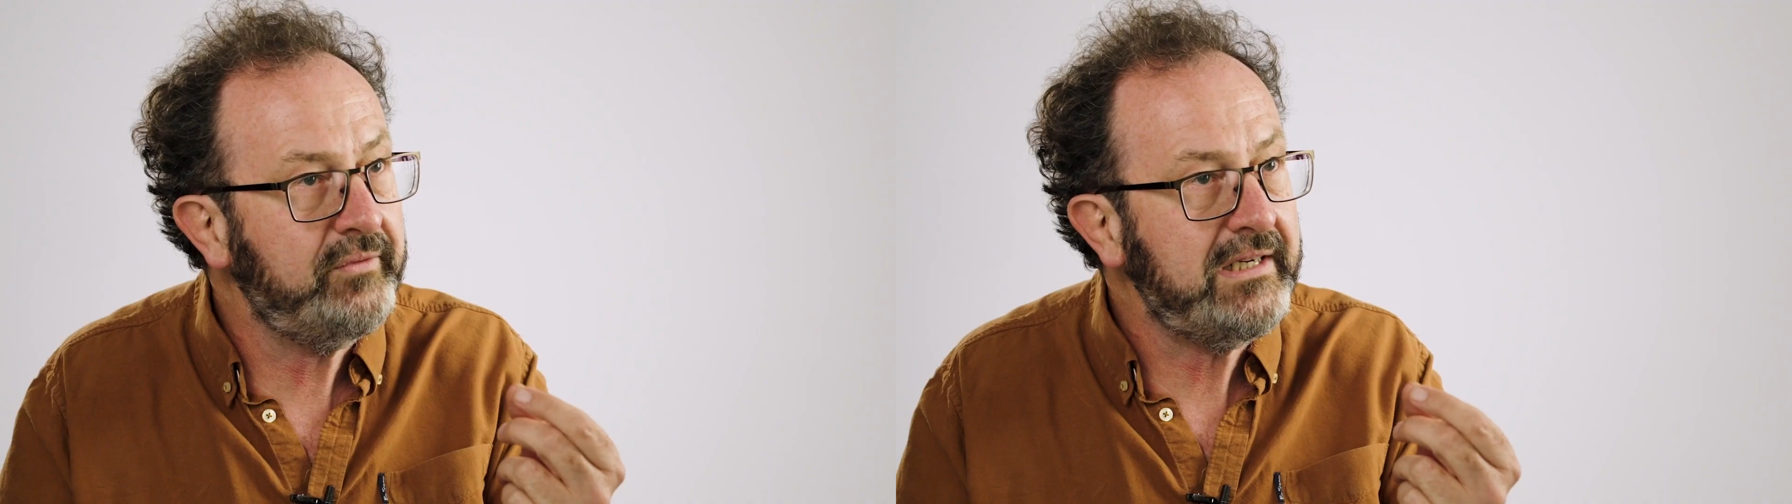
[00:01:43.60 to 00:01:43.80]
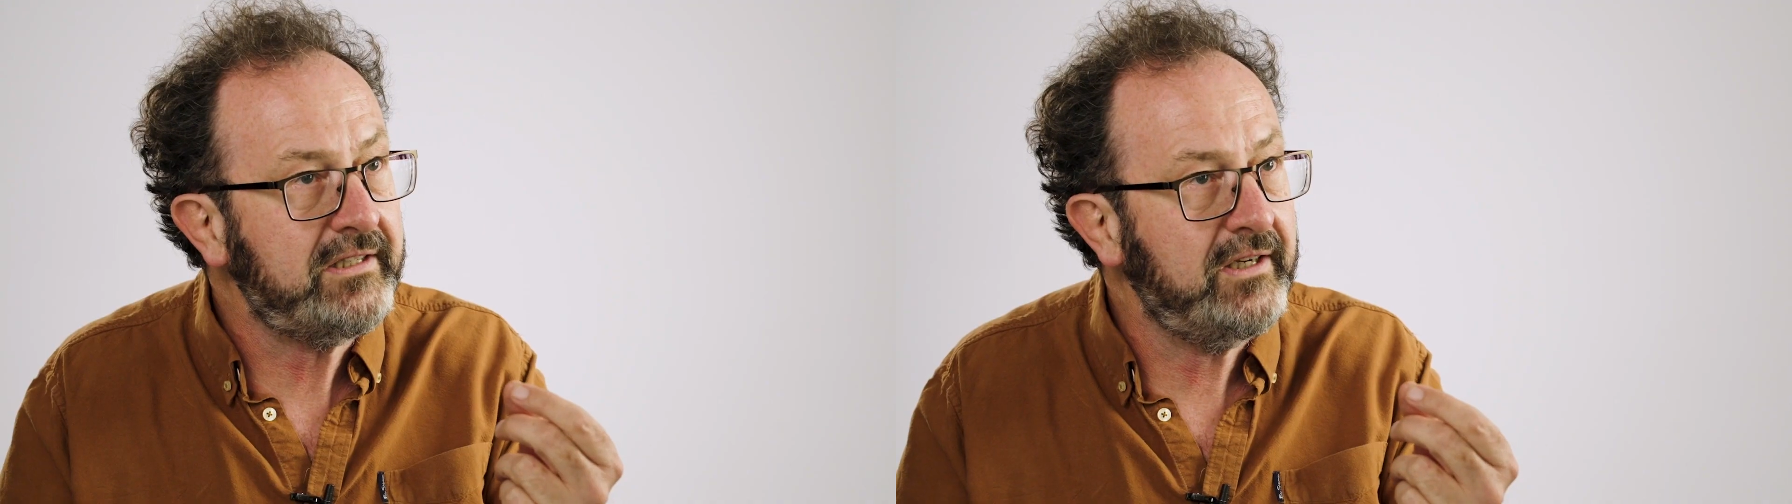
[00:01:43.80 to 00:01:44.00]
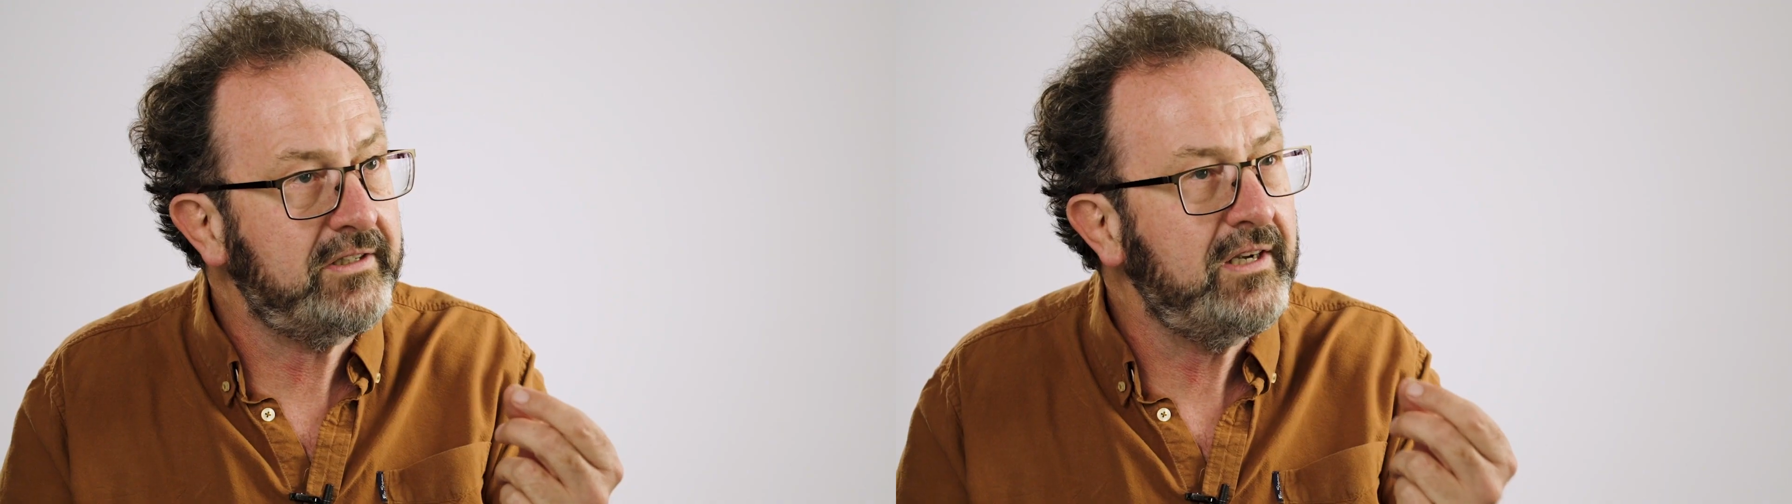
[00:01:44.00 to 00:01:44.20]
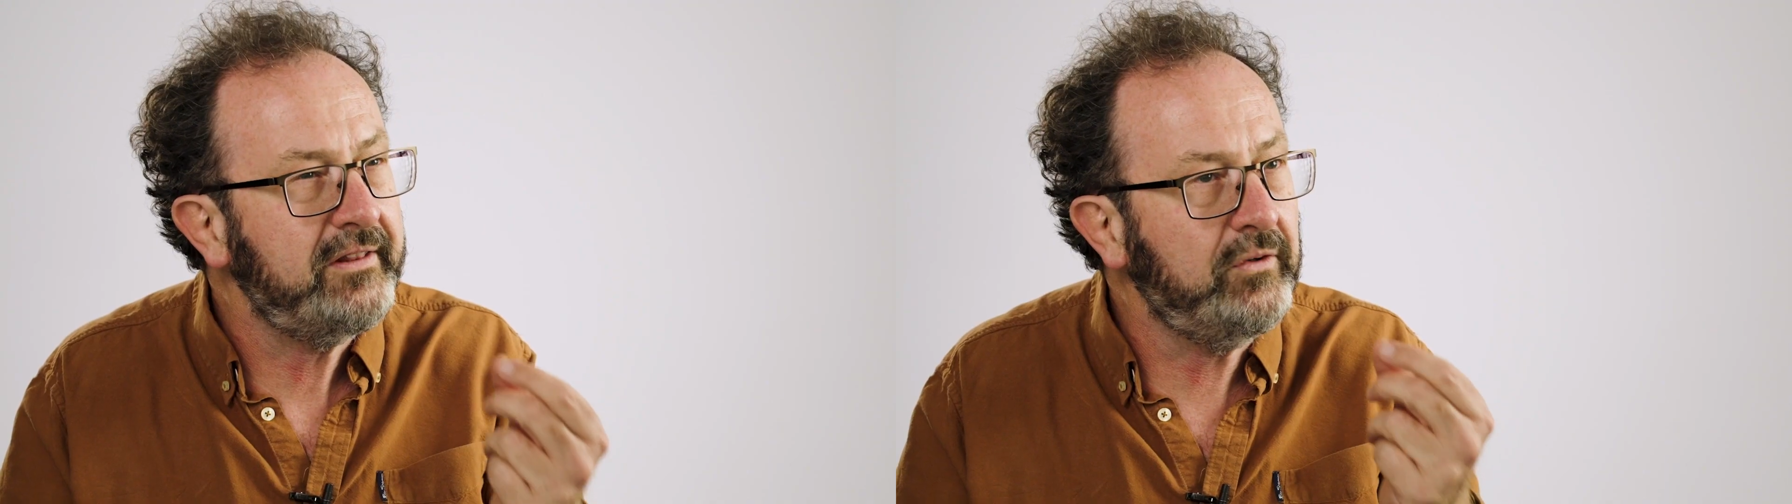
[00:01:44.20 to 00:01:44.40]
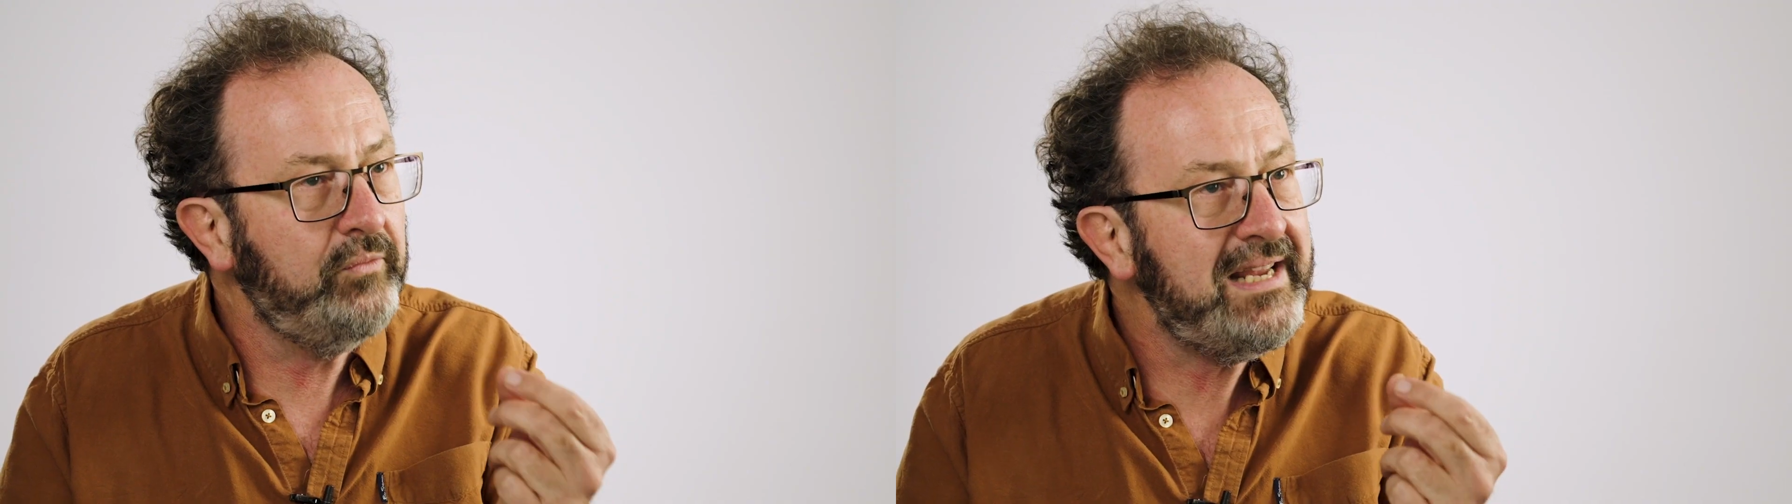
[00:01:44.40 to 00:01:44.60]
the research,
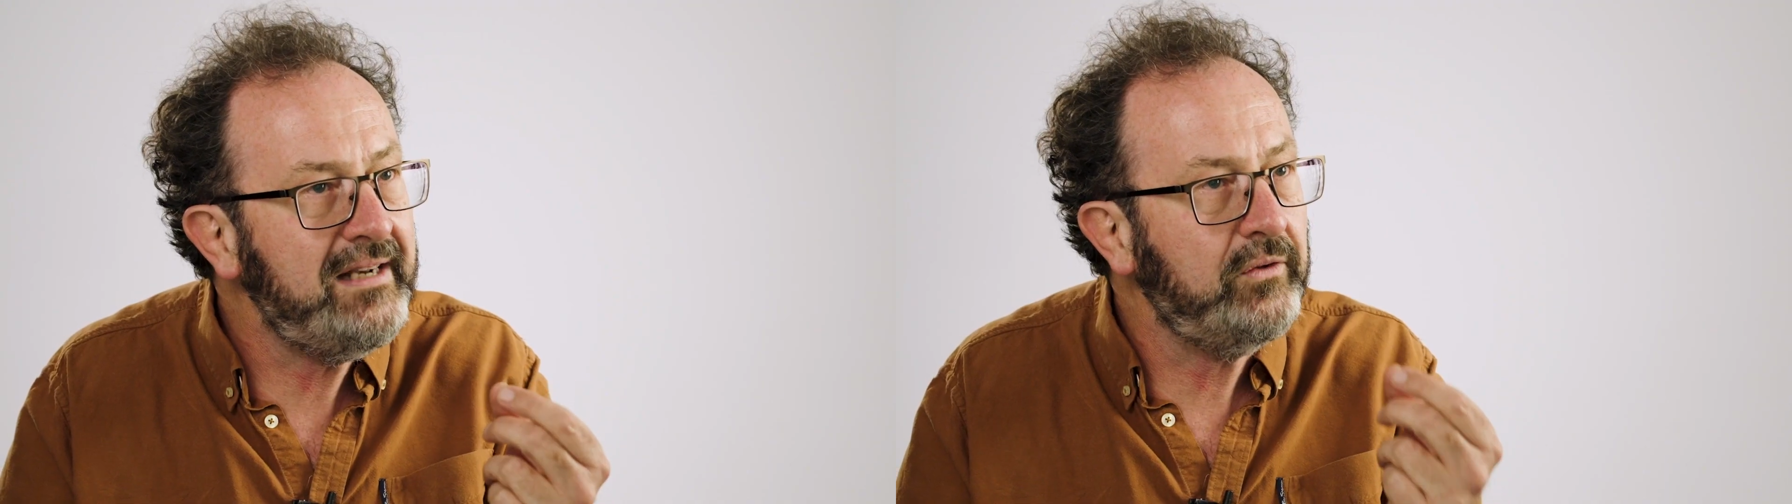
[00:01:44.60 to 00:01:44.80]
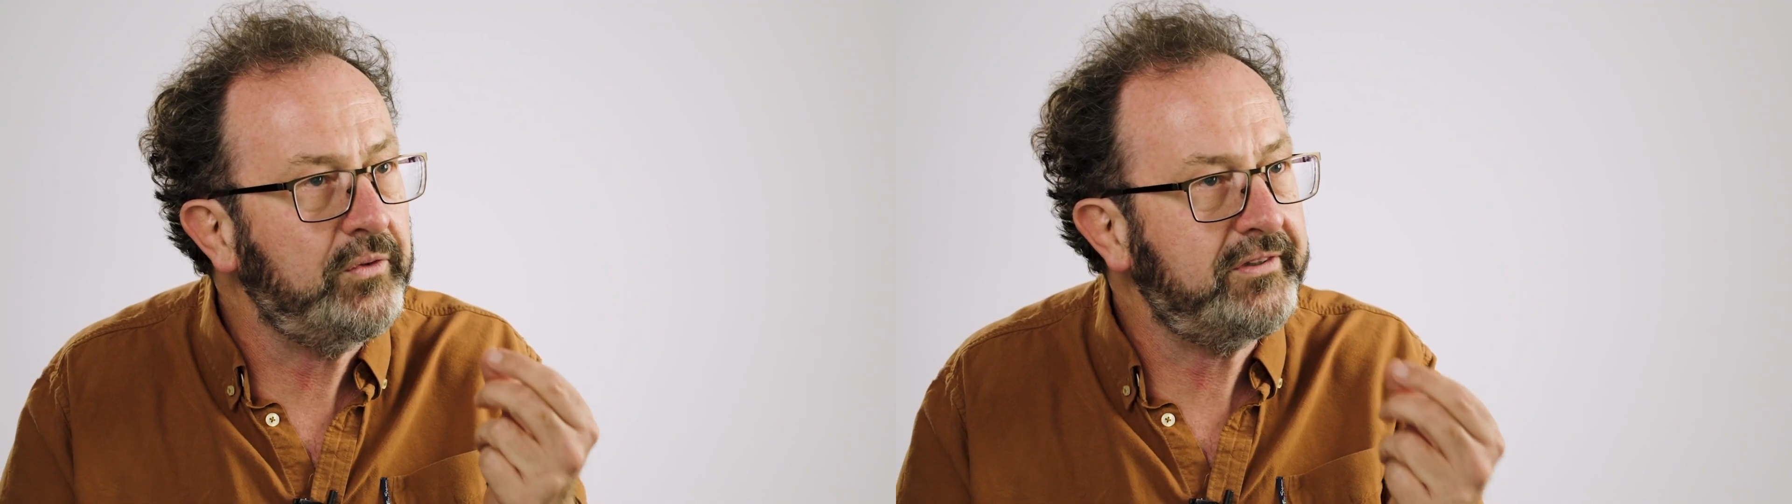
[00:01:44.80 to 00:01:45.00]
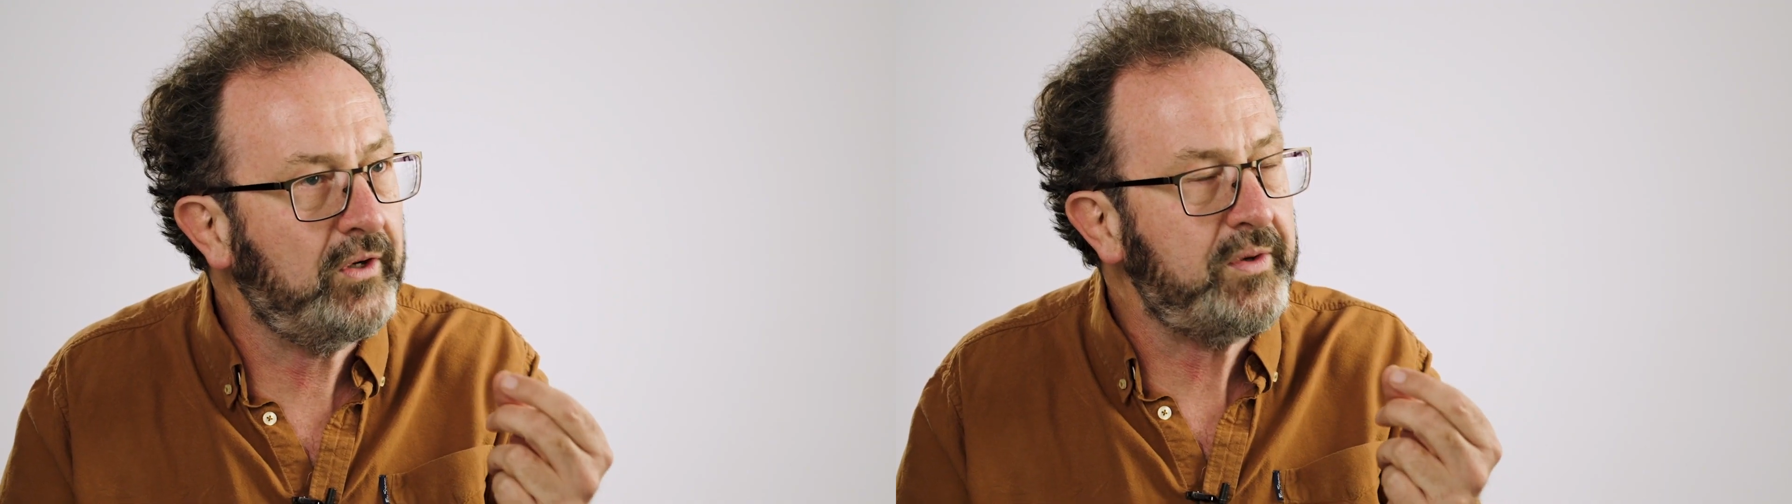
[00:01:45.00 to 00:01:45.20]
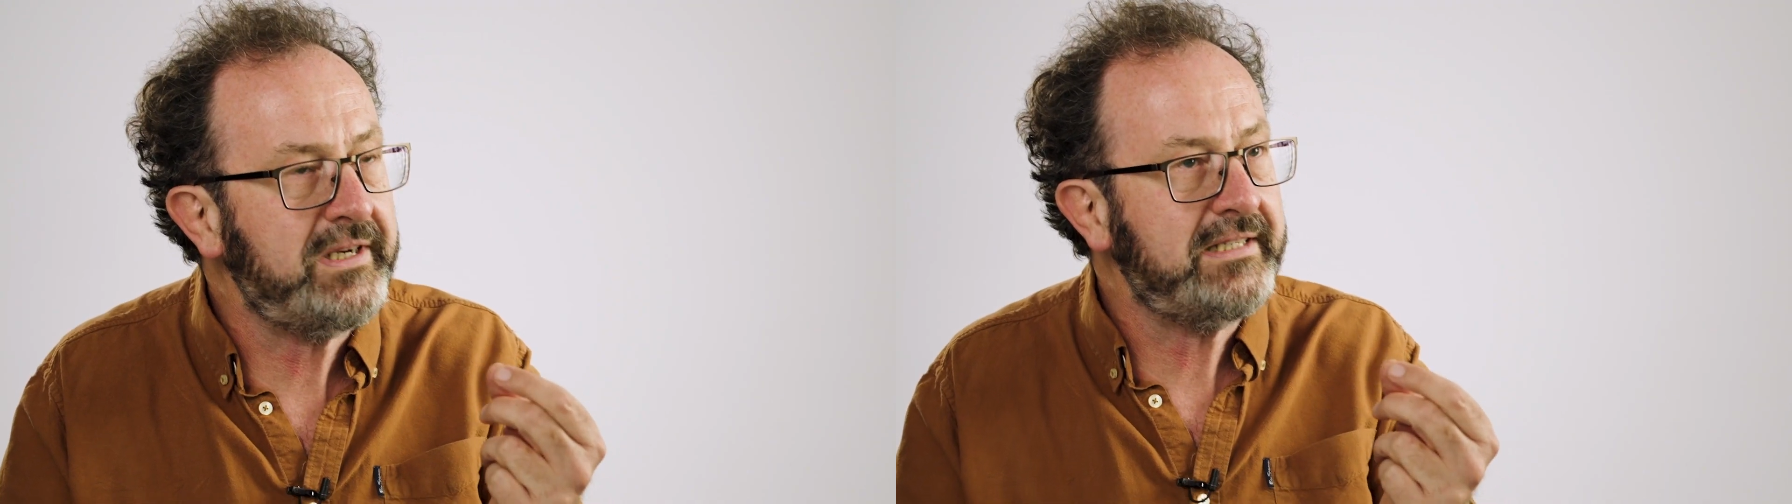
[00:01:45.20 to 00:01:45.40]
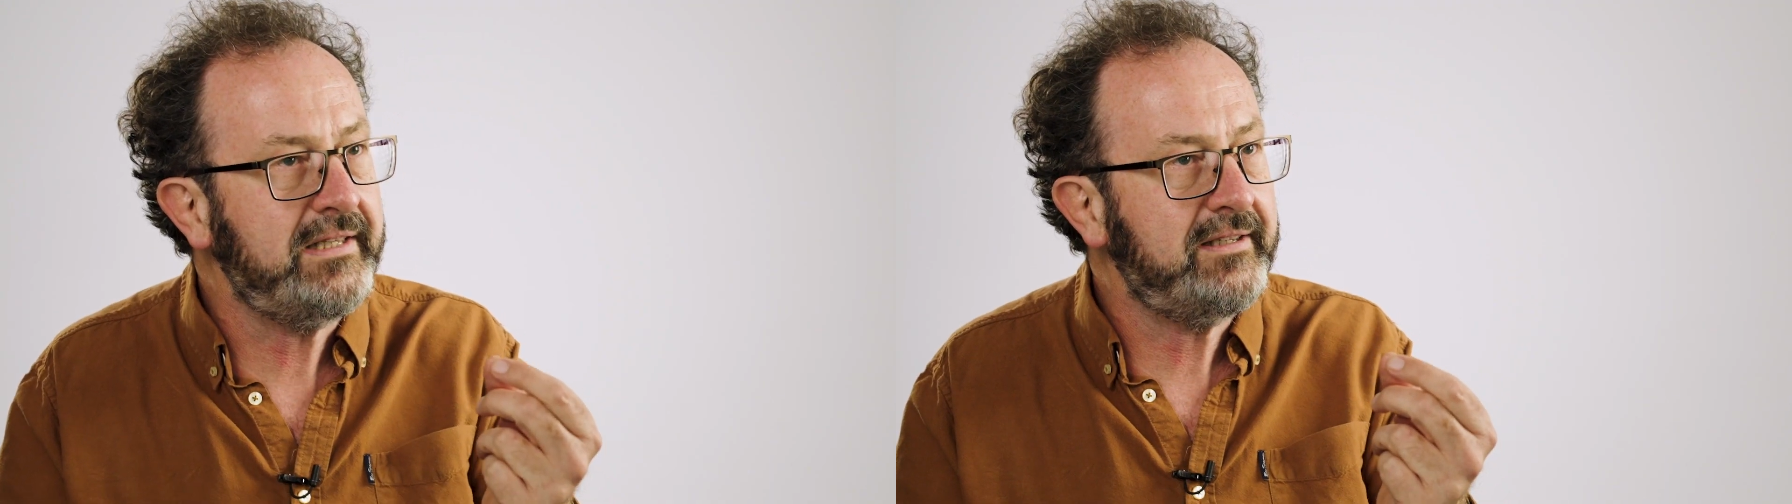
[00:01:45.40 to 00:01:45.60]
the real
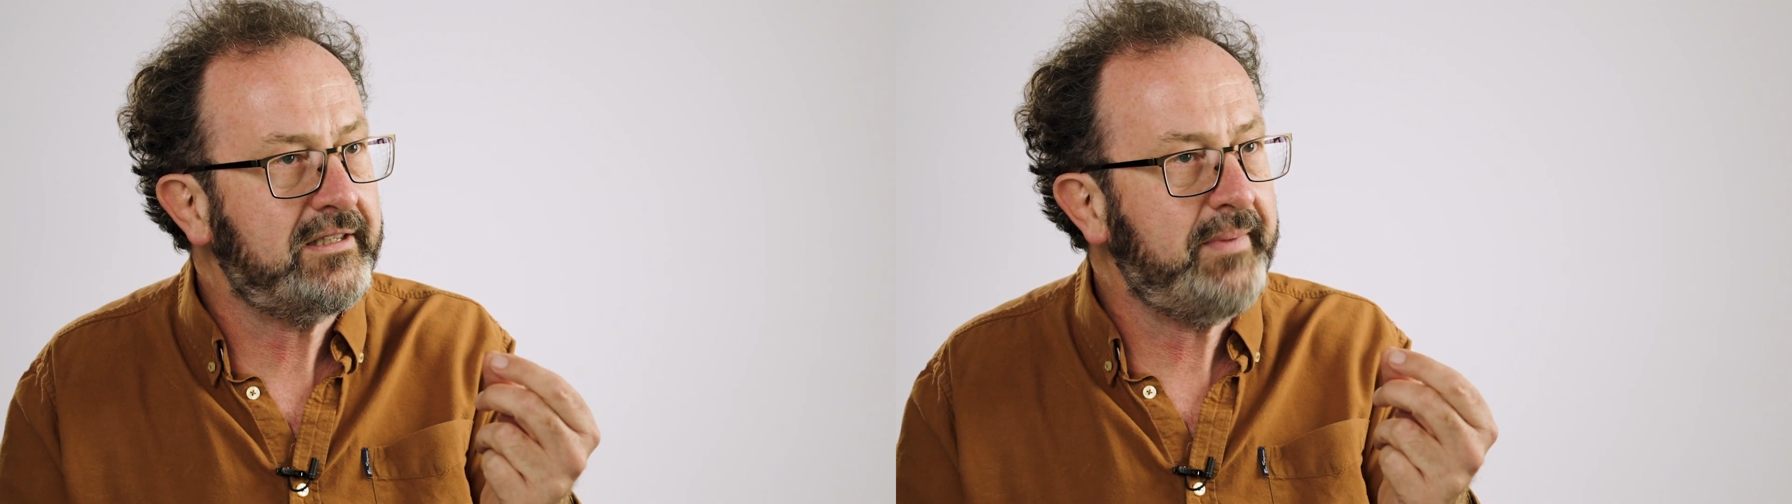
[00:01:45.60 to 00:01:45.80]
authorities in this